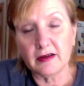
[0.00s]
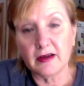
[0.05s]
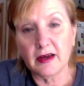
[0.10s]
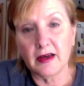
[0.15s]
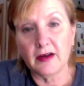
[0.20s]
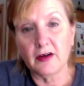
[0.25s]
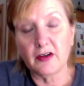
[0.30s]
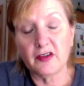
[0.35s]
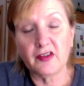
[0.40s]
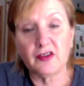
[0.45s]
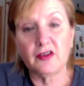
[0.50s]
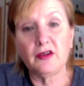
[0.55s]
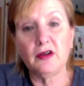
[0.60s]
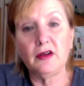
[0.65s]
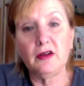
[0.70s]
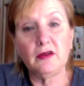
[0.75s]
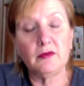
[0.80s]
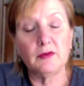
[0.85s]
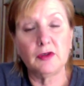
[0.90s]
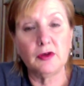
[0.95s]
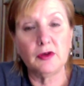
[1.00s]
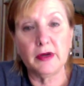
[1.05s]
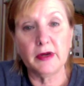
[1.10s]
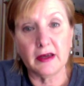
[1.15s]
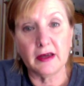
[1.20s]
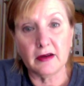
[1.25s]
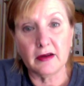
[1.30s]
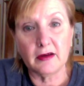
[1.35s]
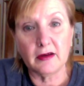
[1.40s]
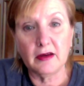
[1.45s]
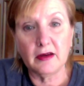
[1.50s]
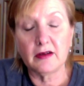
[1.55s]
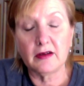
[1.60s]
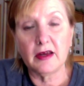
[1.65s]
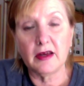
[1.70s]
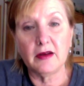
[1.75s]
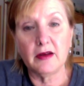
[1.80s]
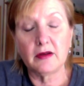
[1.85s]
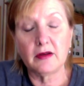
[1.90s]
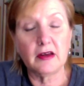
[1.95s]
have done it and are
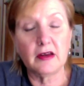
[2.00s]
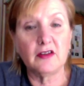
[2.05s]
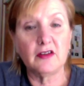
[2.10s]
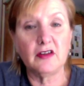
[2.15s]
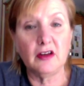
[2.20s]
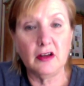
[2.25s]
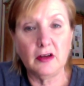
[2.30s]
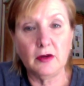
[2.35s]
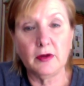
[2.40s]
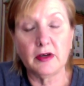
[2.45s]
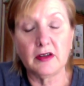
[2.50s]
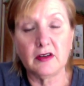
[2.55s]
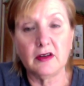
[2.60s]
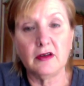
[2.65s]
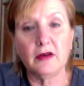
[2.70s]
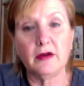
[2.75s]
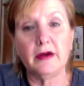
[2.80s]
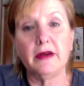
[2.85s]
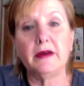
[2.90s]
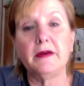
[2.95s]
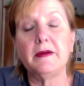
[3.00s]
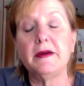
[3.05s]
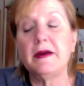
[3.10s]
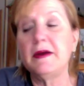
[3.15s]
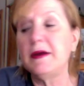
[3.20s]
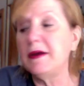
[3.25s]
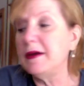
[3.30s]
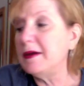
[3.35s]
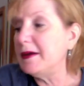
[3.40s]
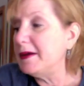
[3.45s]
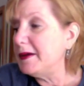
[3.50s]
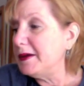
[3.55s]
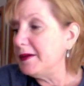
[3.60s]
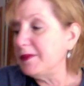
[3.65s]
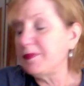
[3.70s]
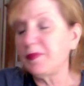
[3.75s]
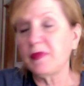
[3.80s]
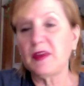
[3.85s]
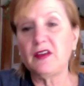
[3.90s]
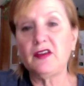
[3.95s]
still doing it and continuing to do it.